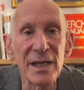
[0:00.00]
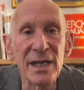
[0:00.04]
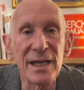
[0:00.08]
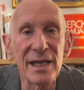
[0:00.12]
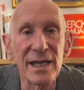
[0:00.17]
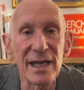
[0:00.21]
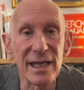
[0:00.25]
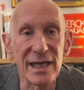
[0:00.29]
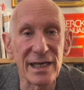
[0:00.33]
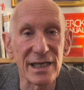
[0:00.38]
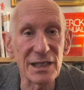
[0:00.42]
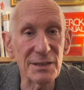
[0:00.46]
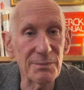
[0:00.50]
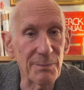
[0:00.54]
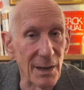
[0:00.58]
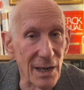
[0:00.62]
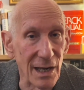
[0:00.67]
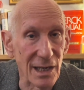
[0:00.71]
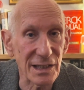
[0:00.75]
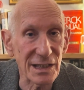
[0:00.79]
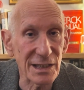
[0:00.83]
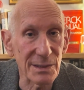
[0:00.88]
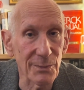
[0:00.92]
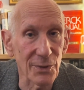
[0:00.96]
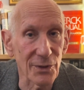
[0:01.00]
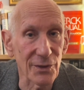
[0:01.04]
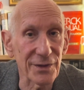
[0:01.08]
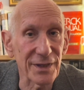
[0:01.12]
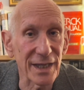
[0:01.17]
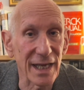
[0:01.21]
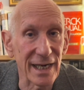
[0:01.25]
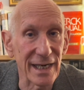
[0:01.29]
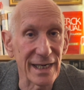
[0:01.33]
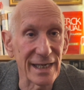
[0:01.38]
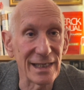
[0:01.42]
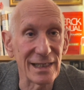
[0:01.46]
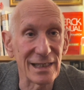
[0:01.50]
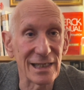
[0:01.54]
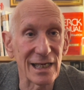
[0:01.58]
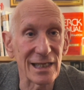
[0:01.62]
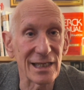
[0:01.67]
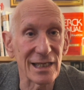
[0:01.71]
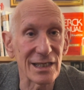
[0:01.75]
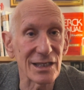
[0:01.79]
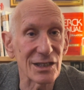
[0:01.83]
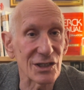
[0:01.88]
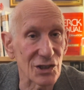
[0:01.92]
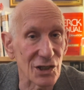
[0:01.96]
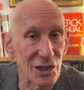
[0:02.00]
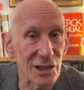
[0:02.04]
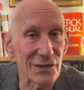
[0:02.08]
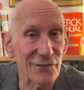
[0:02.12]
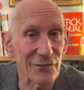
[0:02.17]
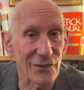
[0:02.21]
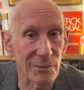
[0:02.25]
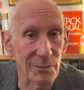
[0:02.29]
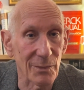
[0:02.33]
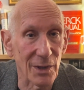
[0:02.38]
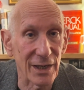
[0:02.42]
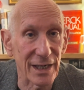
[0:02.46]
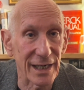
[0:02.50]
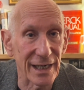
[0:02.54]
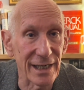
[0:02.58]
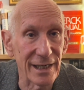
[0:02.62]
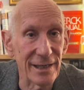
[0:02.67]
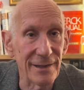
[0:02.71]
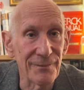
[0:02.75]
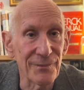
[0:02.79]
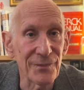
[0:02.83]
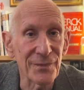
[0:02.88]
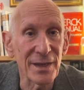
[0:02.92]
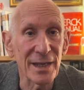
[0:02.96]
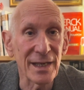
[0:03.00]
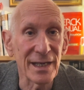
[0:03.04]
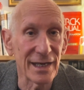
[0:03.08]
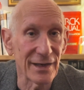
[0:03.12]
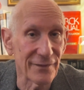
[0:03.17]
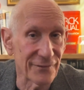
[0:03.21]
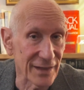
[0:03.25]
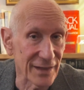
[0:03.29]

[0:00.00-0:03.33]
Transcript: It is possible that he did this just for money. If